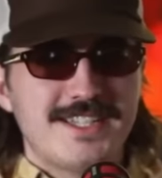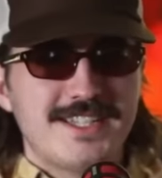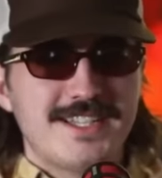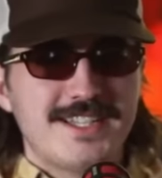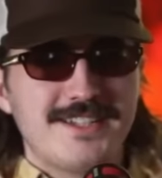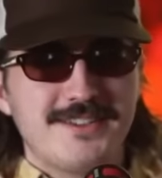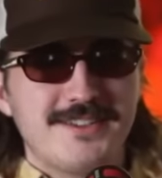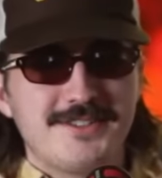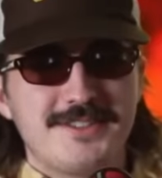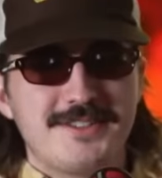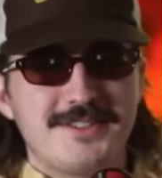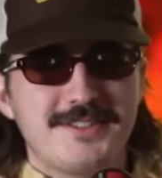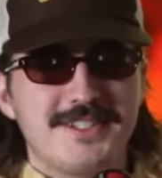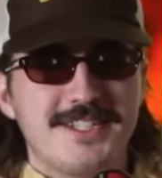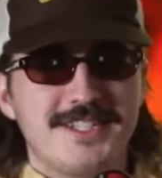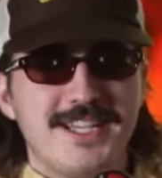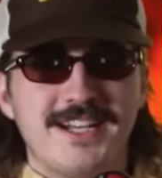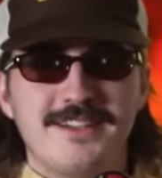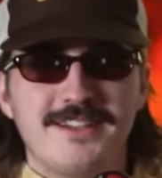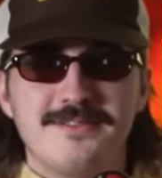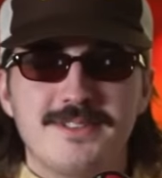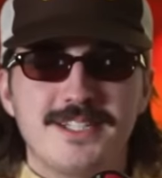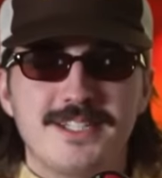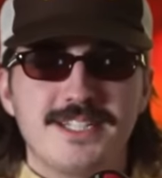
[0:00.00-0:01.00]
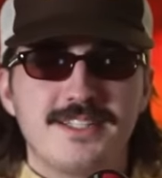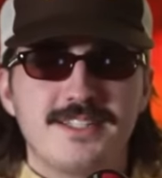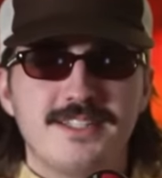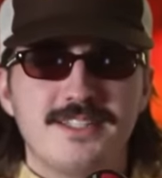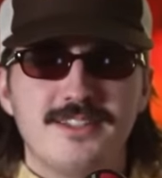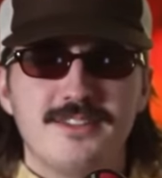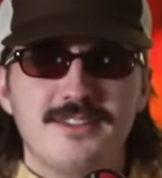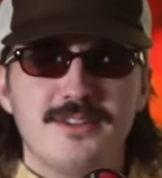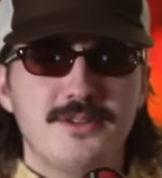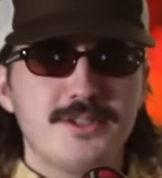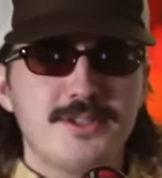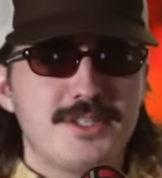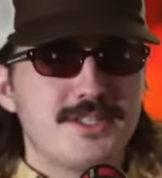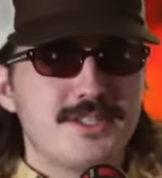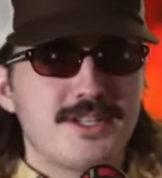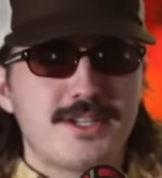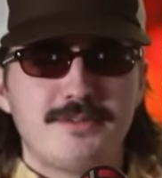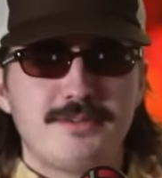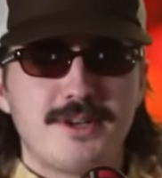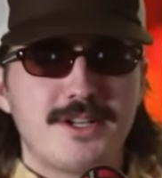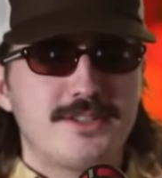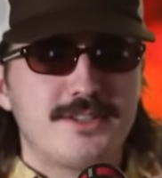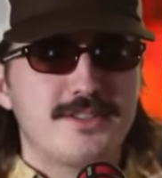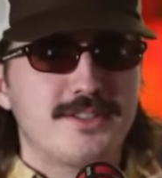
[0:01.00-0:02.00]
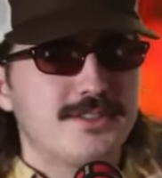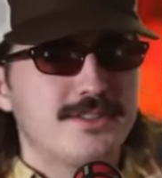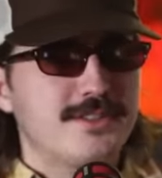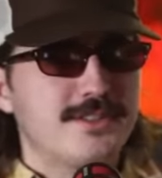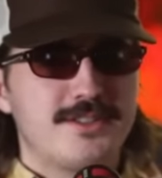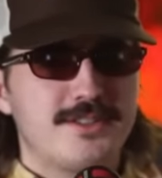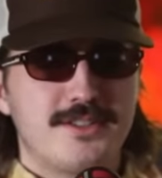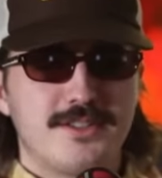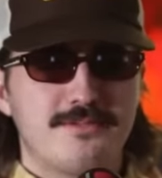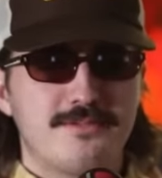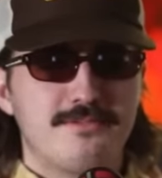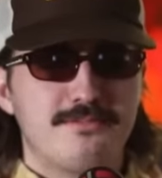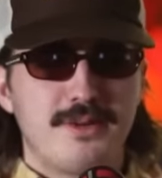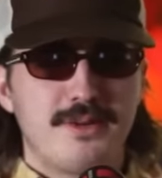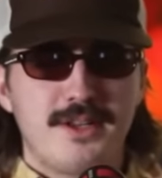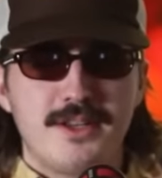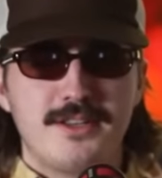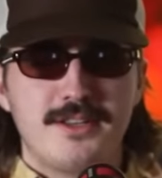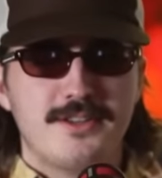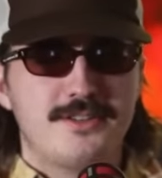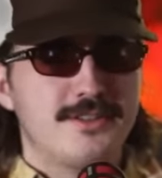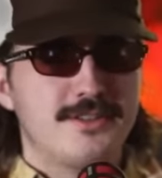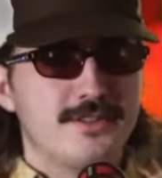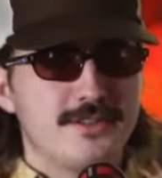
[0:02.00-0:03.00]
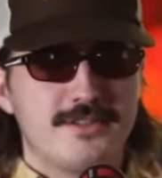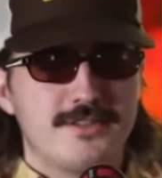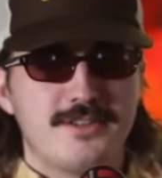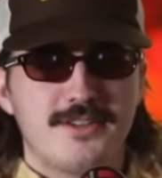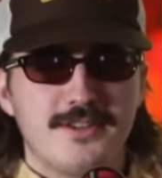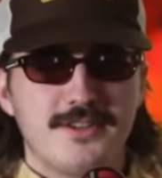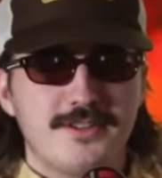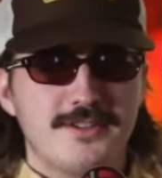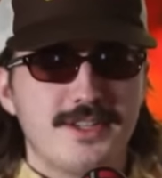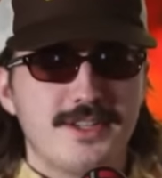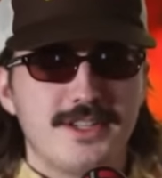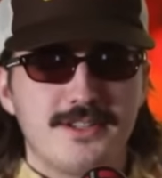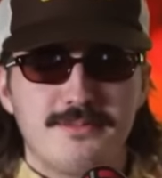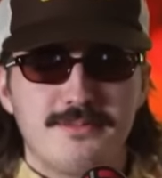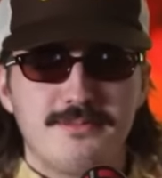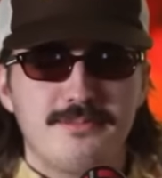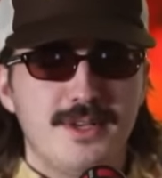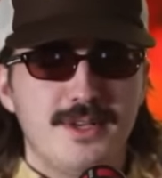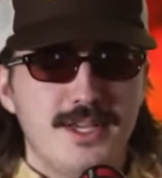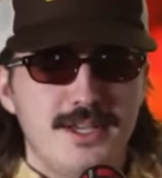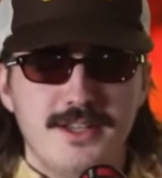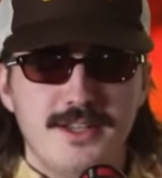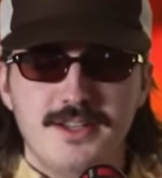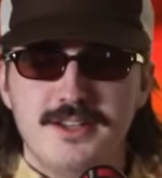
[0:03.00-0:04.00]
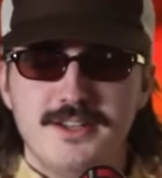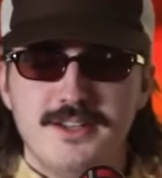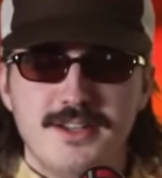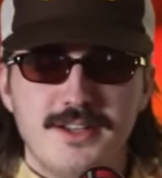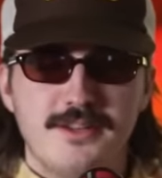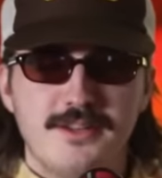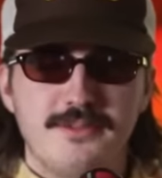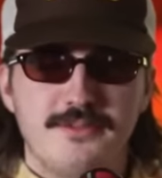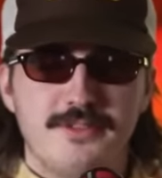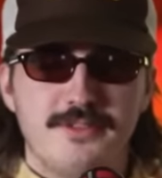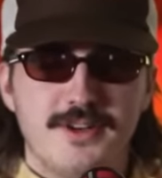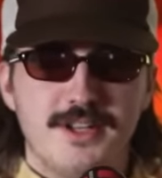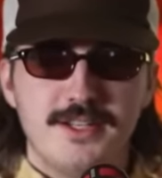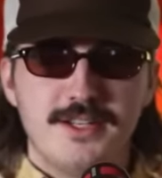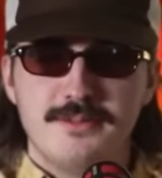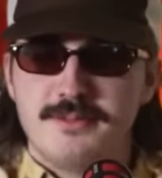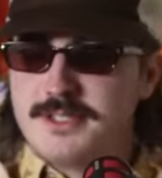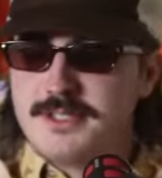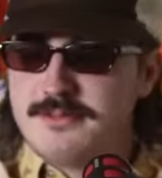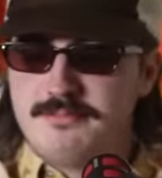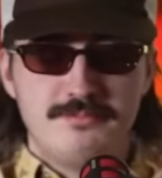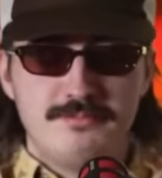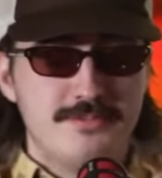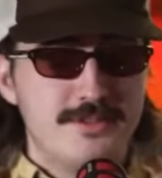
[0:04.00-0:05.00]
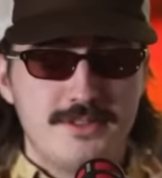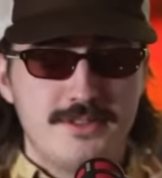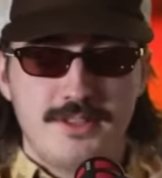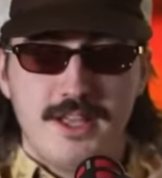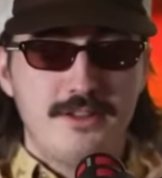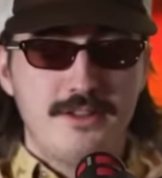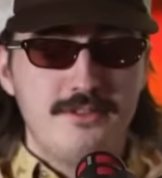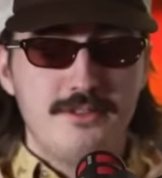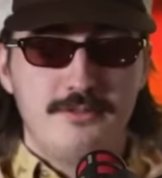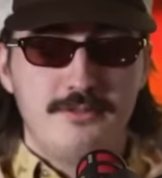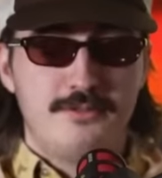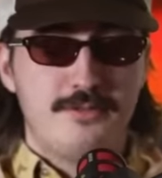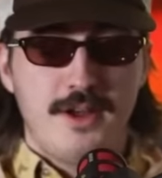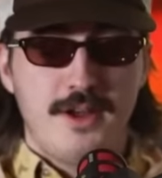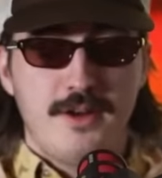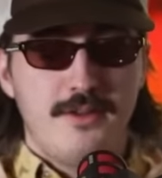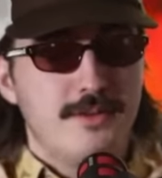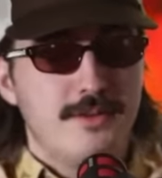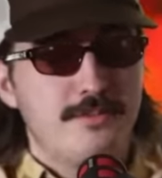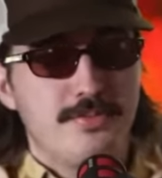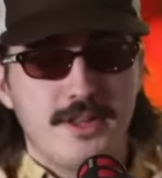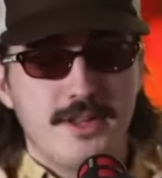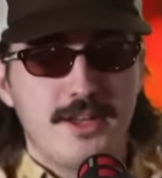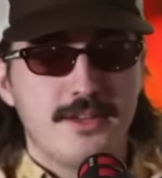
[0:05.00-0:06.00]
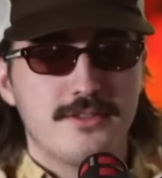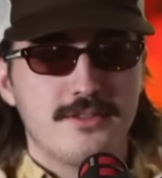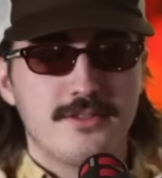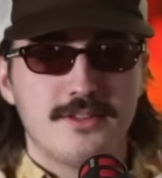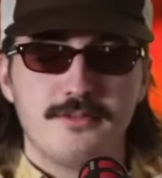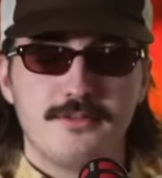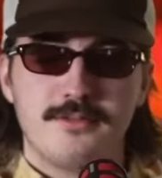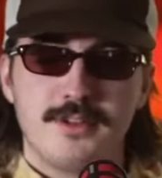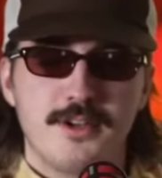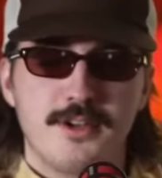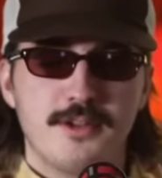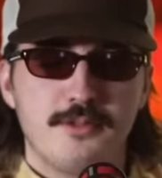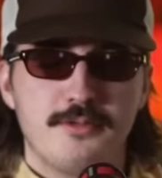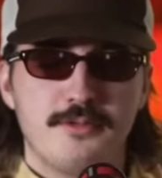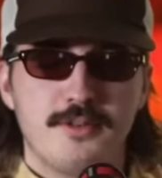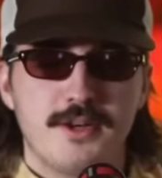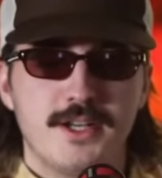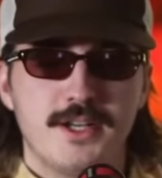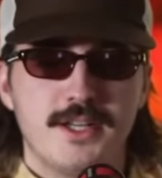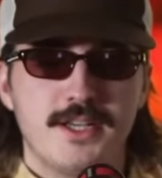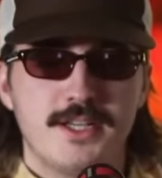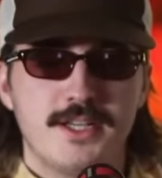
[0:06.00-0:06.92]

also, yeah, I'm like, you're always talking about she's such a bitch and so like mean and unfunny. I'm like, actually very pleasant, very funny.